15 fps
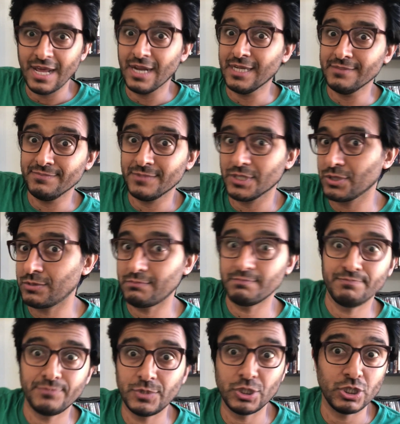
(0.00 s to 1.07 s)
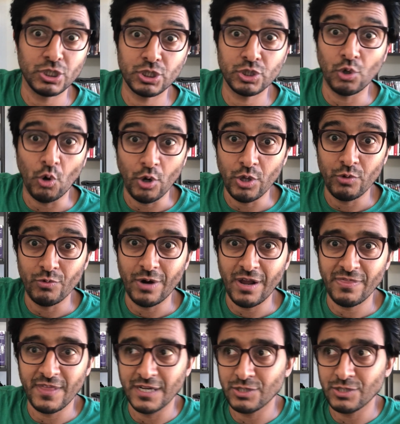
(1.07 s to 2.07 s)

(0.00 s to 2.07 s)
And just destroy you right there.